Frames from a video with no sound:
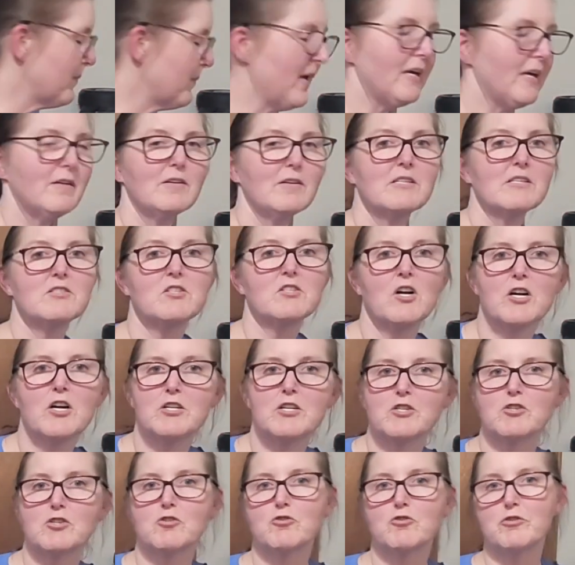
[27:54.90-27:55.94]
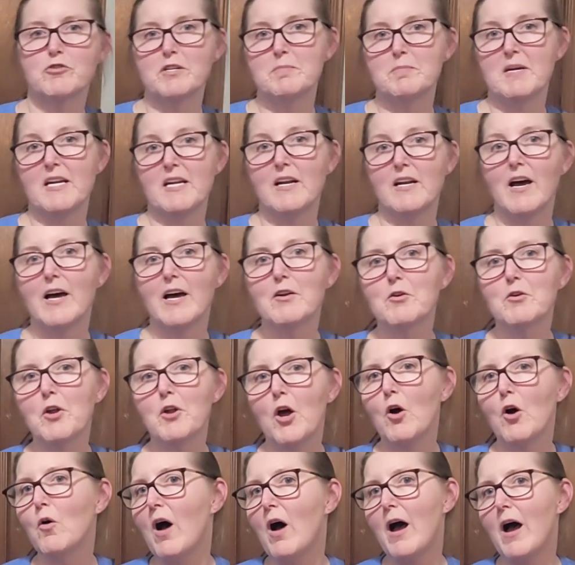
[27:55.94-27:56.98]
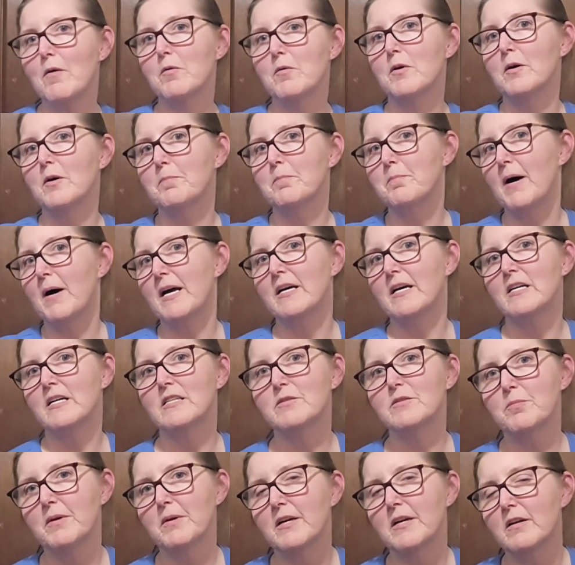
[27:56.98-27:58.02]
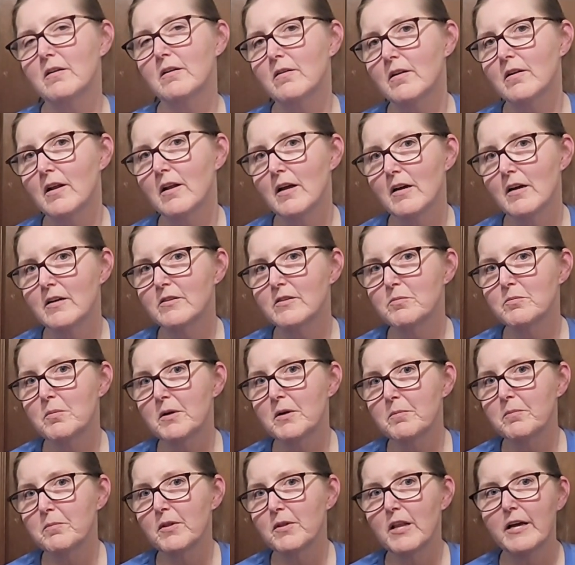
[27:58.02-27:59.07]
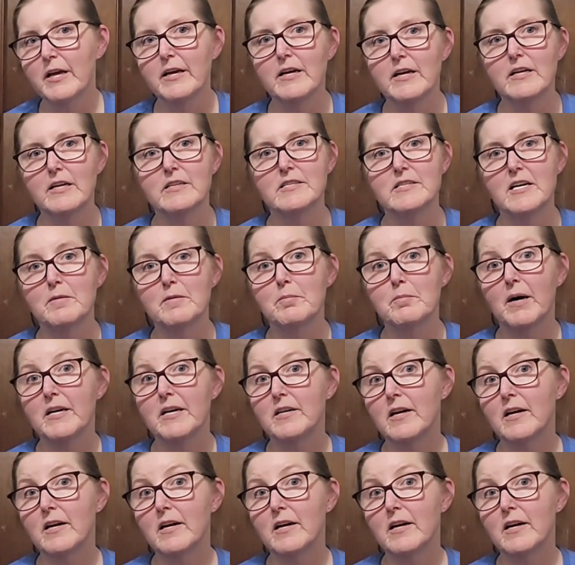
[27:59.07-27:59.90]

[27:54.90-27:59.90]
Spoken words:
made me start streaming? I don't know. My husband has been playing Dead by